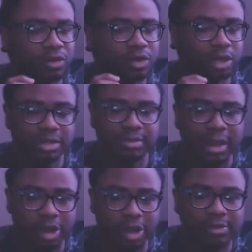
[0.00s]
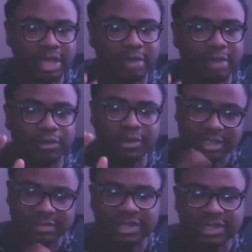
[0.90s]
somehow Kirby and
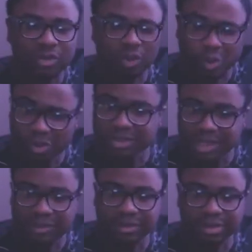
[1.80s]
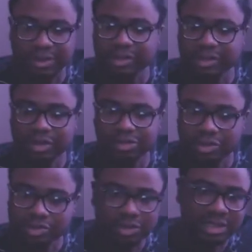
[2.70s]
Princess Peach or Zelda, depending on your
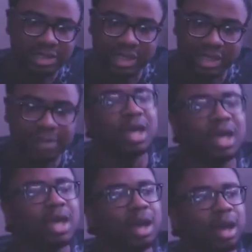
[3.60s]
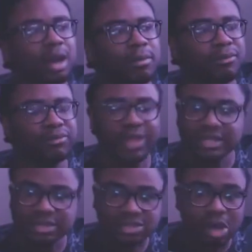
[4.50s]
choice in the game, they
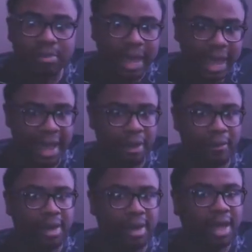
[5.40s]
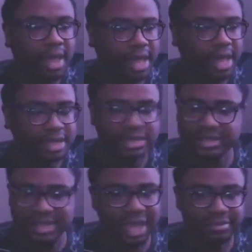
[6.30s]
somehow
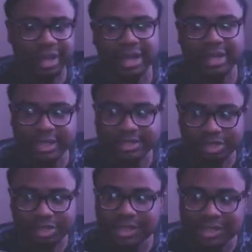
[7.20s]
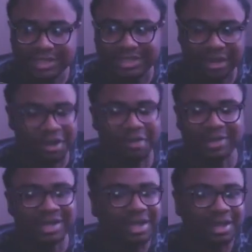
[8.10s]
escape, and it's usually just Kirby.
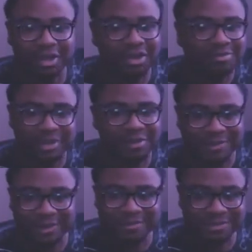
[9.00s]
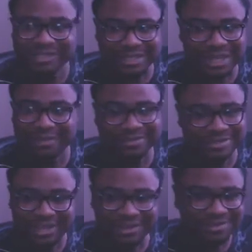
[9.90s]
Kirby is the name.
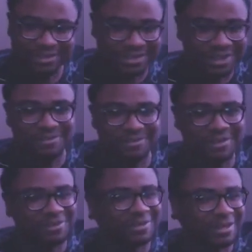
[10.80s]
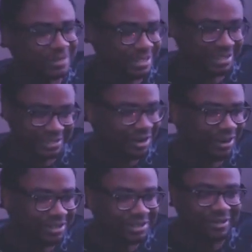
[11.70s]
Kirby. He's the star of
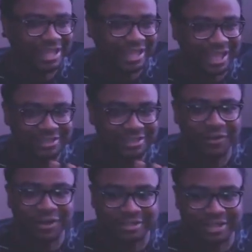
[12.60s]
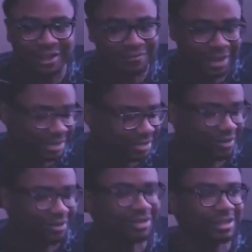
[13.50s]
the show. Like as far as Sakurai is
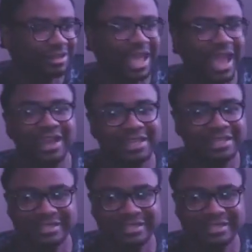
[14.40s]
concerned, that is